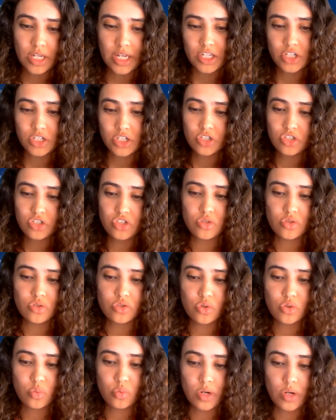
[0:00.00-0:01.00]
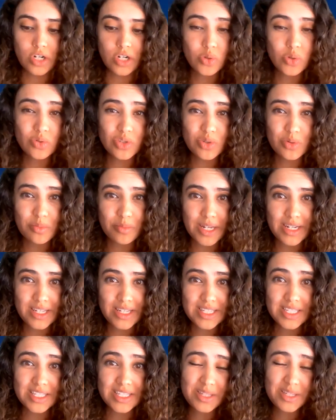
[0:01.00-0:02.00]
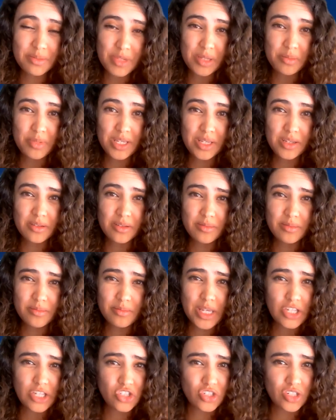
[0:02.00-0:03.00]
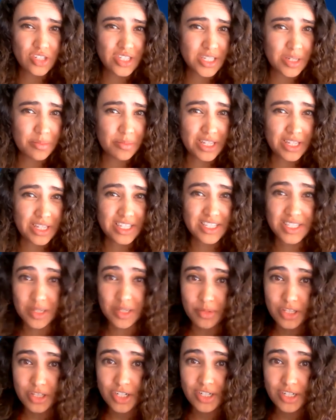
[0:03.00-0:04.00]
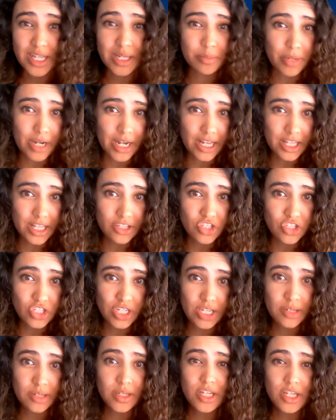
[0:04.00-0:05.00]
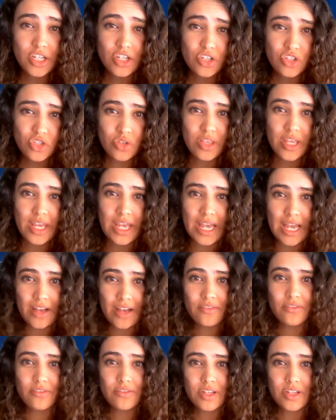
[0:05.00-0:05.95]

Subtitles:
I encourage students who want to go into medicine to maybe major in something similar, like biology,